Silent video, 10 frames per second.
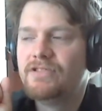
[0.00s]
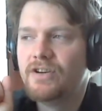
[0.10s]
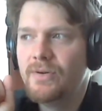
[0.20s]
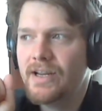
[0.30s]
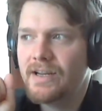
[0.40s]

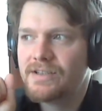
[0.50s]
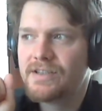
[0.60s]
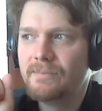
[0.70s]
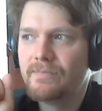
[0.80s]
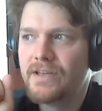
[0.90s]
doing
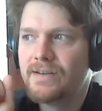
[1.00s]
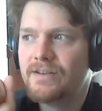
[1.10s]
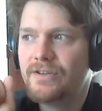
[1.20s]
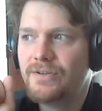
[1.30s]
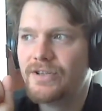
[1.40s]

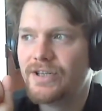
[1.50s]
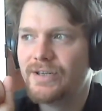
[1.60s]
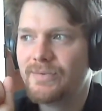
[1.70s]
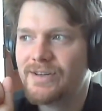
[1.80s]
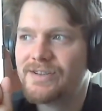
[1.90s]
something
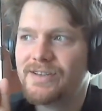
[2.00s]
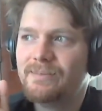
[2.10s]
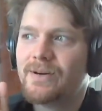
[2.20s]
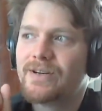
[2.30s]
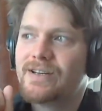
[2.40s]
douchey with
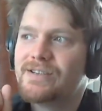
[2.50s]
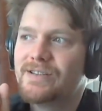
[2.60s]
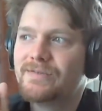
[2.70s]
somebody's